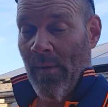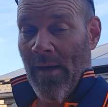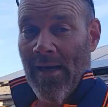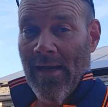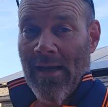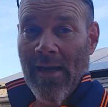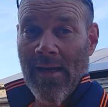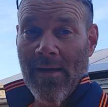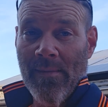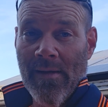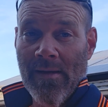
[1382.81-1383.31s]
going to
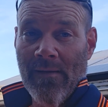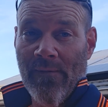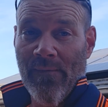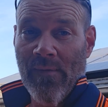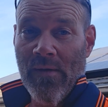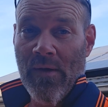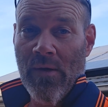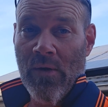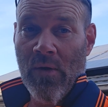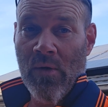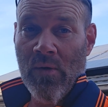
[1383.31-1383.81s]
get them in the
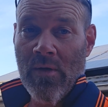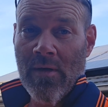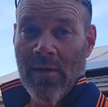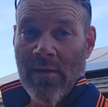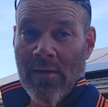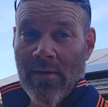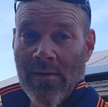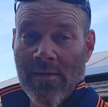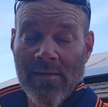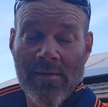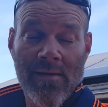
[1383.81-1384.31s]
field,
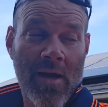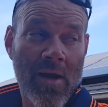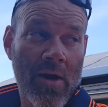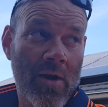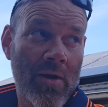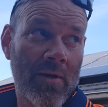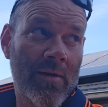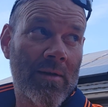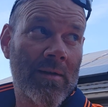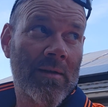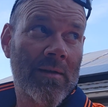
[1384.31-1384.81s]

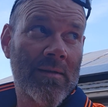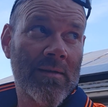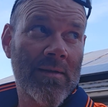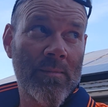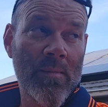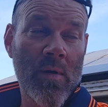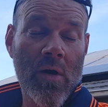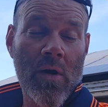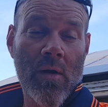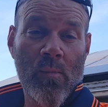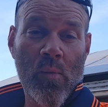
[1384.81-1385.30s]
so
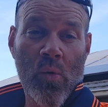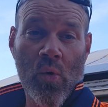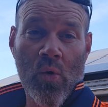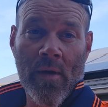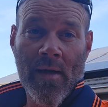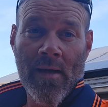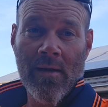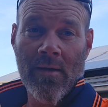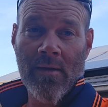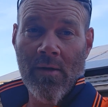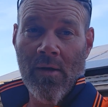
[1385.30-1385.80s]
tomorrow
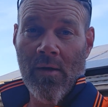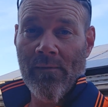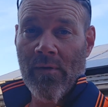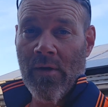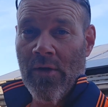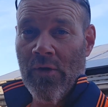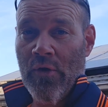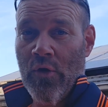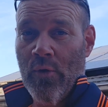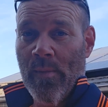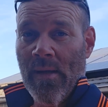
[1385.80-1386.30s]
morning I've got
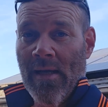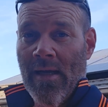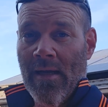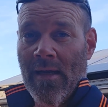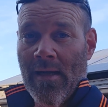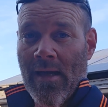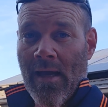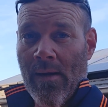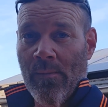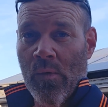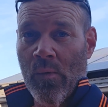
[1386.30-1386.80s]
a new beginner
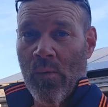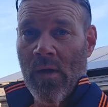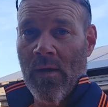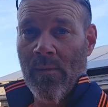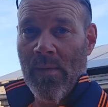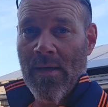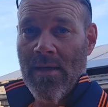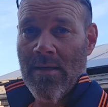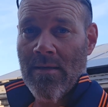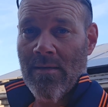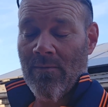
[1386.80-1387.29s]
coming with
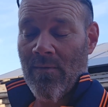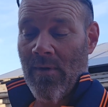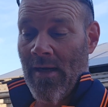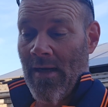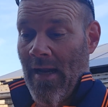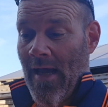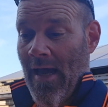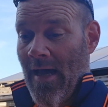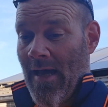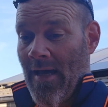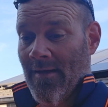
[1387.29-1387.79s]
me. We're going
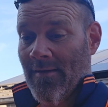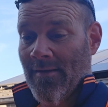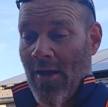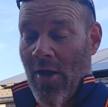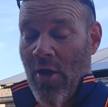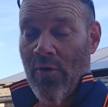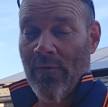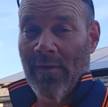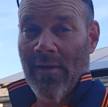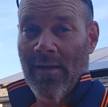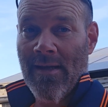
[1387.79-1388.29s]
to hunt
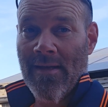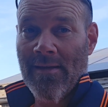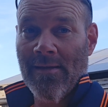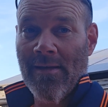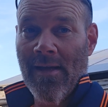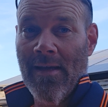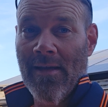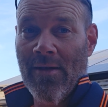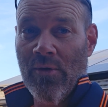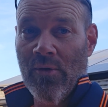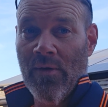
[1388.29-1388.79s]
over these
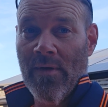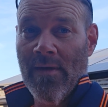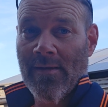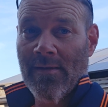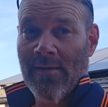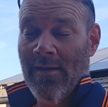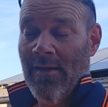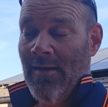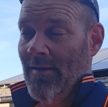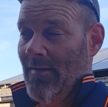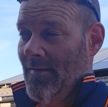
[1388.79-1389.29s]
decoys
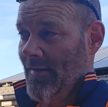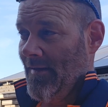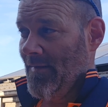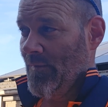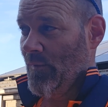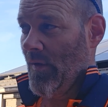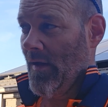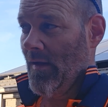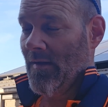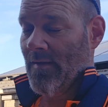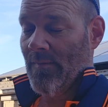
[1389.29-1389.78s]
as
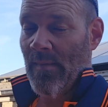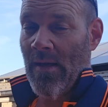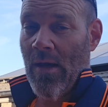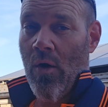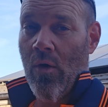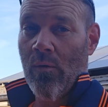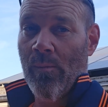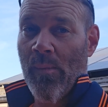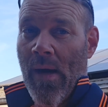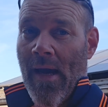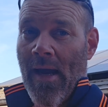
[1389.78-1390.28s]
well as my
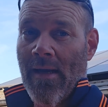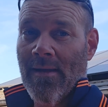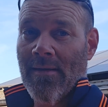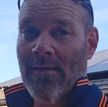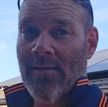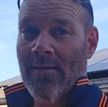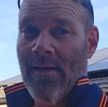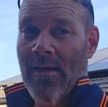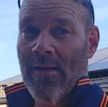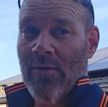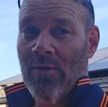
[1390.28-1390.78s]
old painted
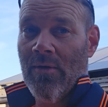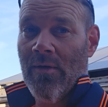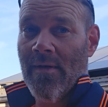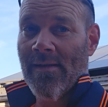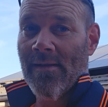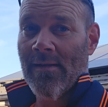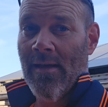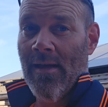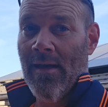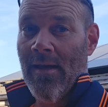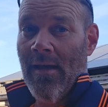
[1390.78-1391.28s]

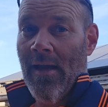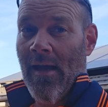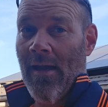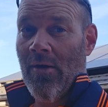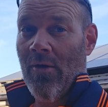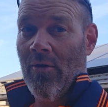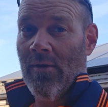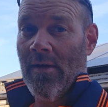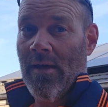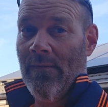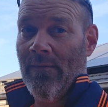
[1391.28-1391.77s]
decoys, and
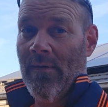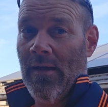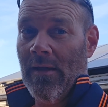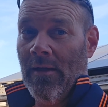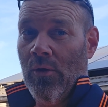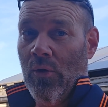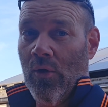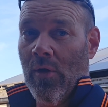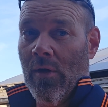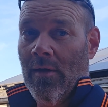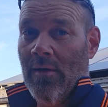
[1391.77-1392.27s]
I'll give you a
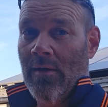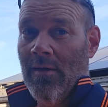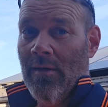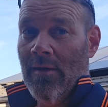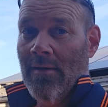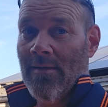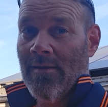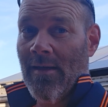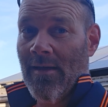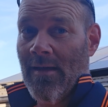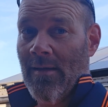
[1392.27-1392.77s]
look.
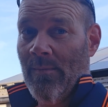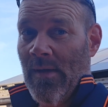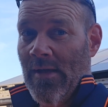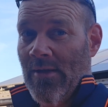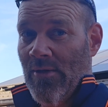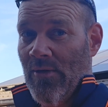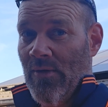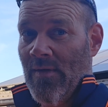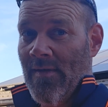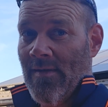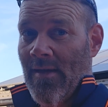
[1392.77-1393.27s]
So give me
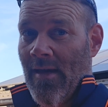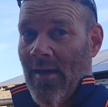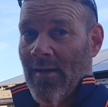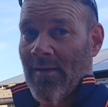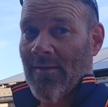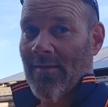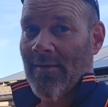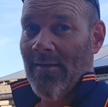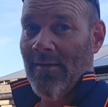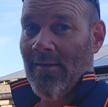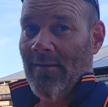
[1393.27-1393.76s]
2
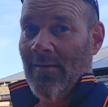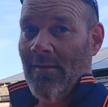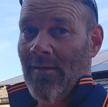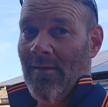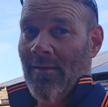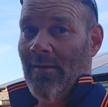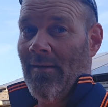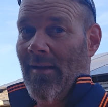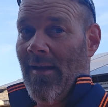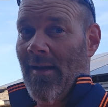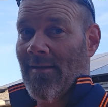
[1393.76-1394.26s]
secs.
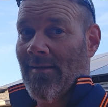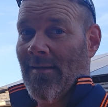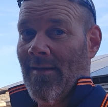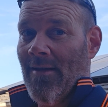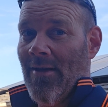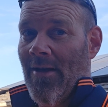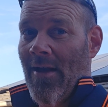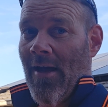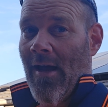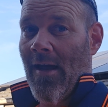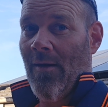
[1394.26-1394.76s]
Next thing
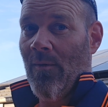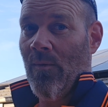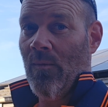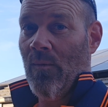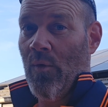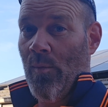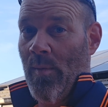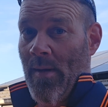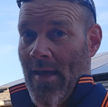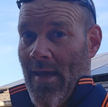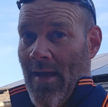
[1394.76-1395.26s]
you know,
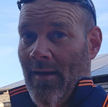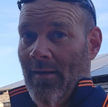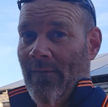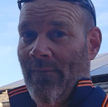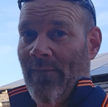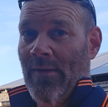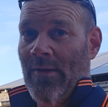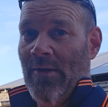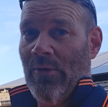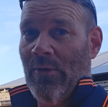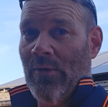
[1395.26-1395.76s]
we'll be out in the
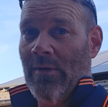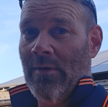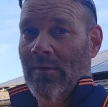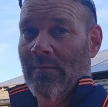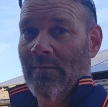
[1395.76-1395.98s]
field.